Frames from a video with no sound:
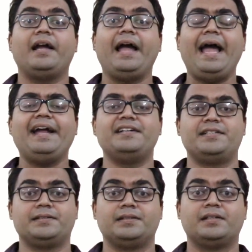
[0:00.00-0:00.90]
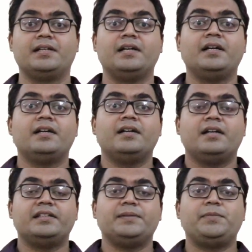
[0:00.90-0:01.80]
and
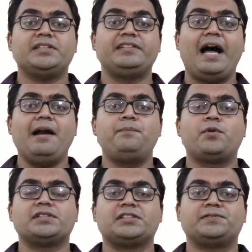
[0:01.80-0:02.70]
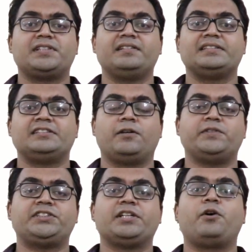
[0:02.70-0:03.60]
the entire process of synthesis of
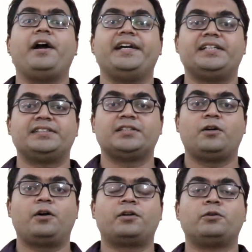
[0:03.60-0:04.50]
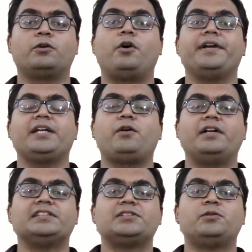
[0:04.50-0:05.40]
steroids or
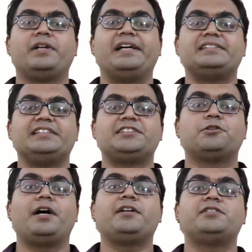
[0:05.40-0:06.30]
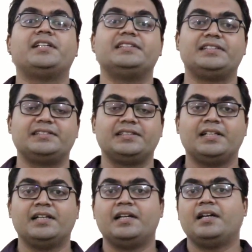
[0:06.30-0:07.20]
glucocorticoids is known as steroidogenesis.
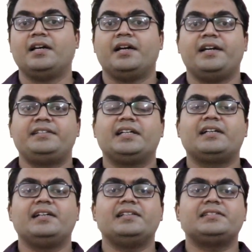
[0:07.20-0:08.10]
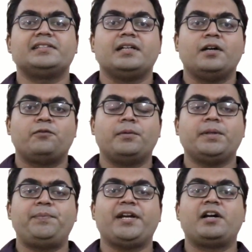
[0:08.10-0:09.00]
It occurs from the
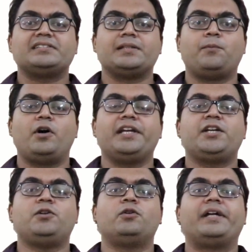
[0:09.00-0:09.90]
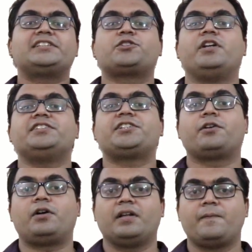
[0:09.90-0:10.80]
precursor molecule known as
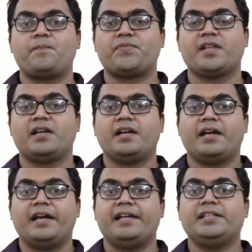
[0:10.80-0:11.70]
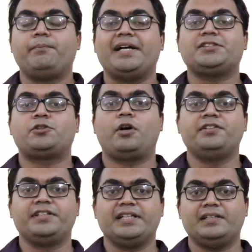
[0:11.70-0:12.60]
cholesterol in the
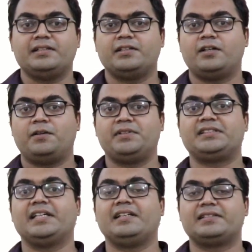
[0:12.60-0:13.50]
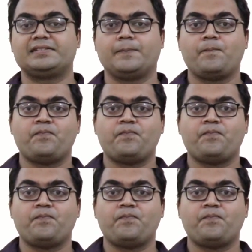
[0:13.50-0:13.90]
mitochondria of the cells.